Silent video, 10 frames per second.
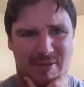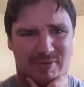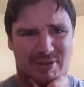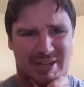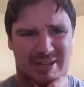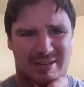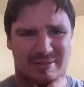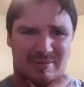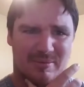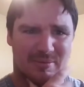for
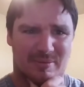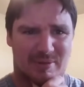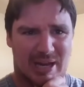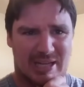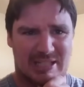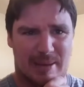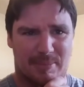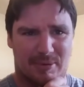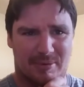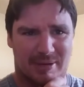
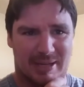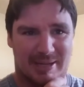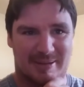example, like